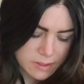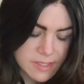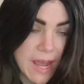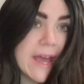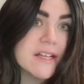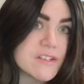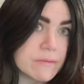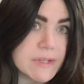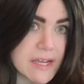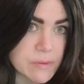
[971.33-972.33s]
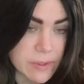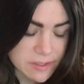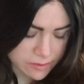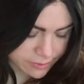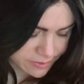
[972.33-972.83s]
Taz from Taz
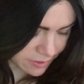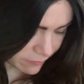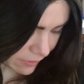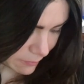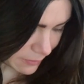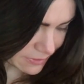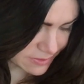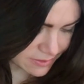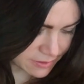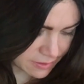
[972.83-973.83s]
Wigs Closet recommends